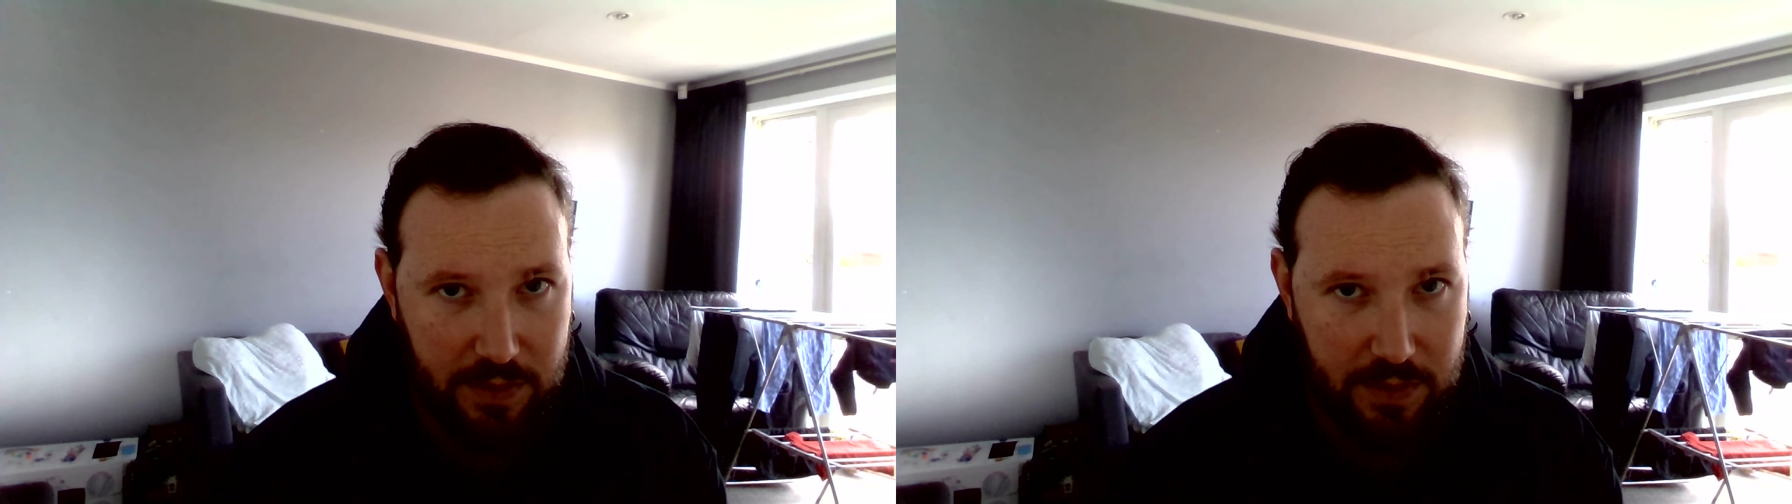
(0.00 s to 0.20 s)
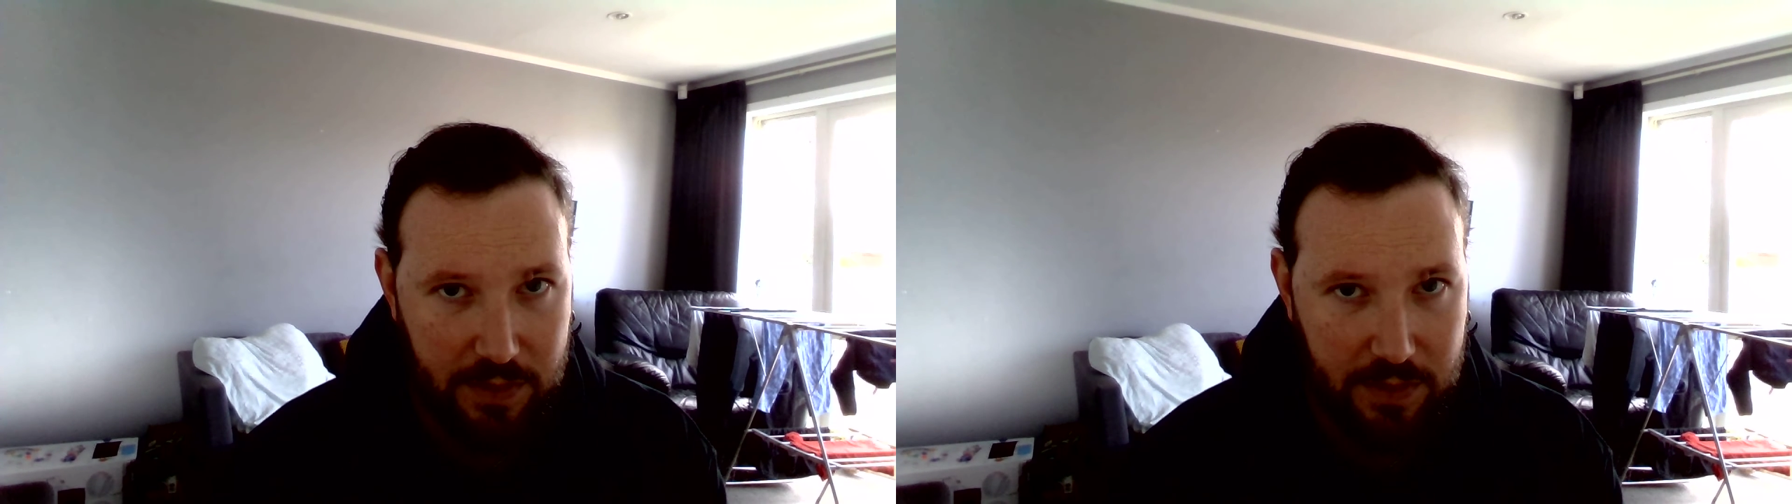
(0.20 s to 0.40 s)

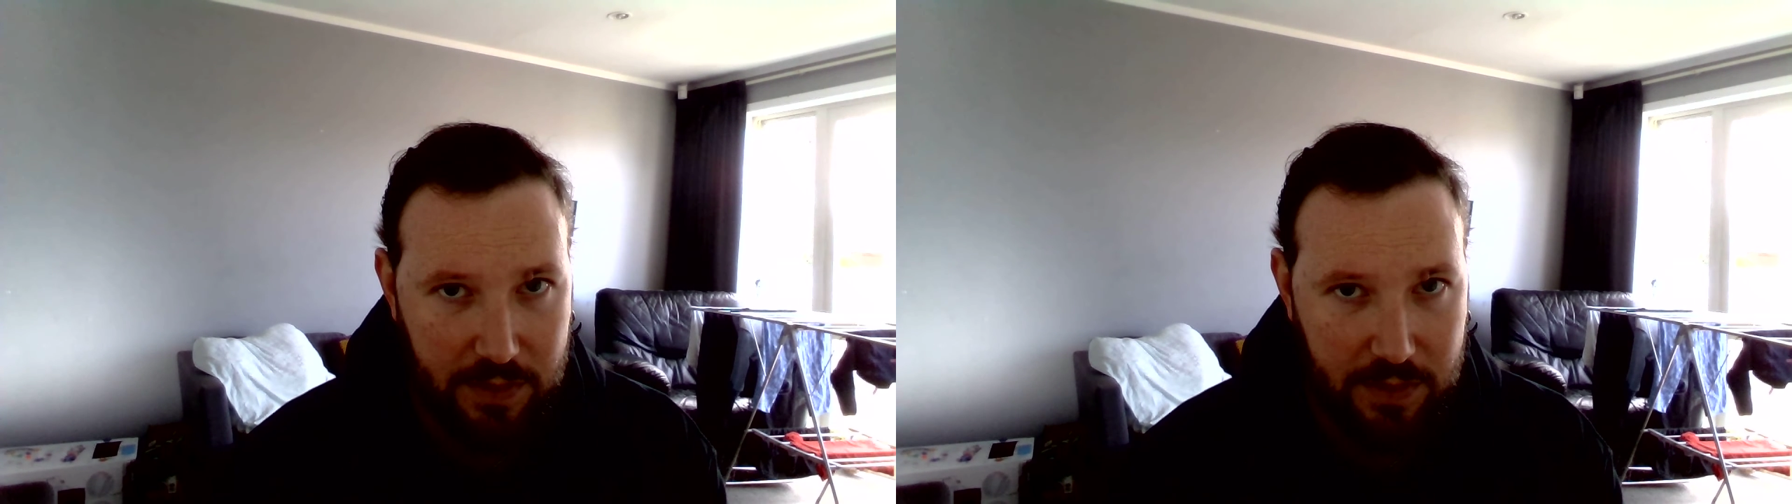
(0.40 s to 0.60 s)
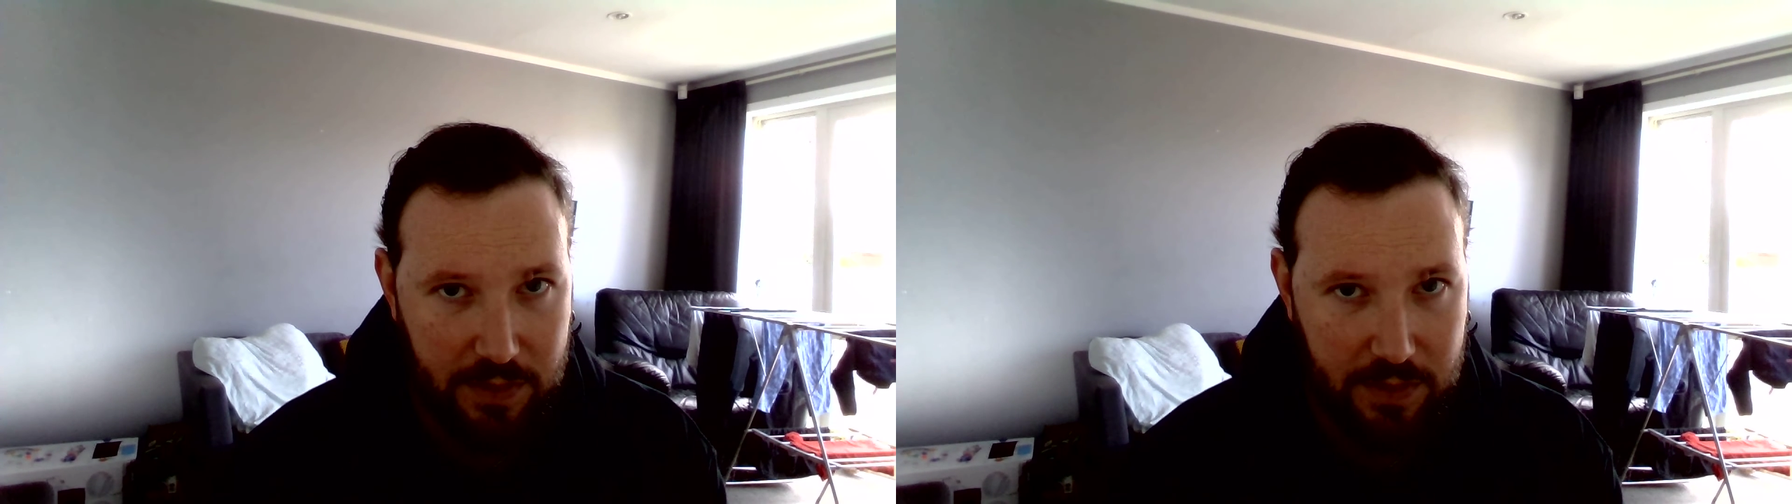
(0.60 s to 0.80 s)
that down in a
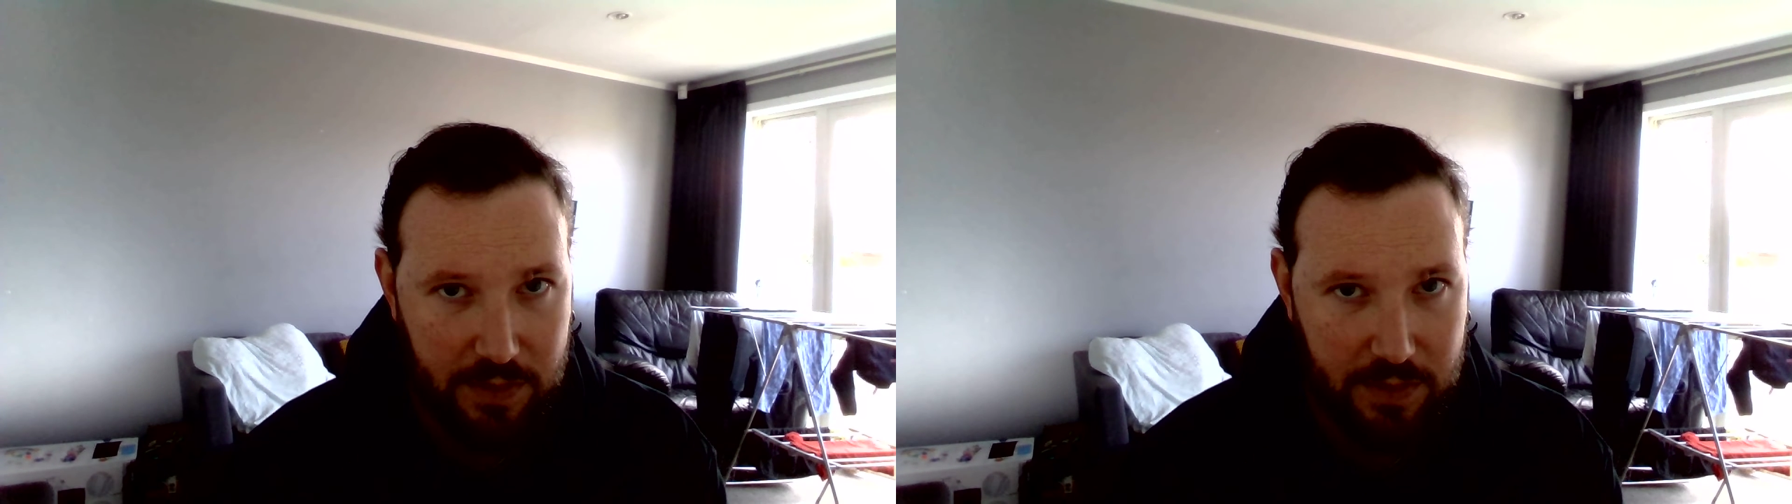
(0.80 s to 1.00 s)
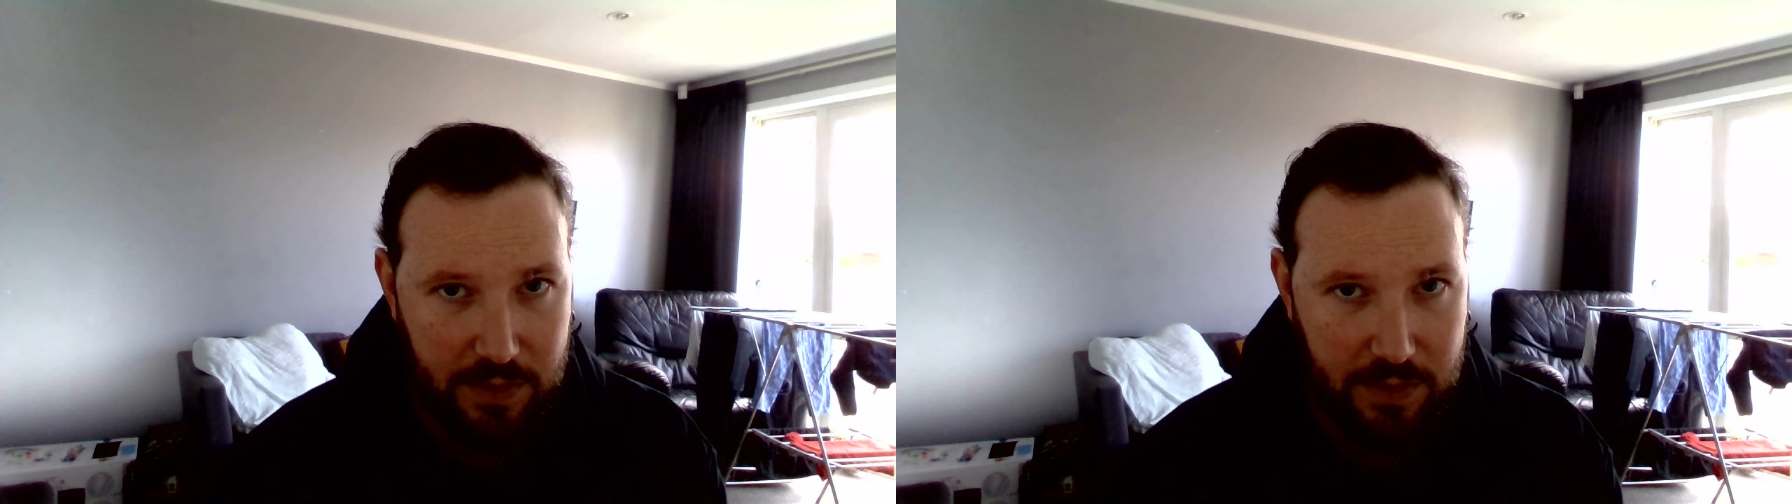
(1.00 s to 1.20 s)
further clip.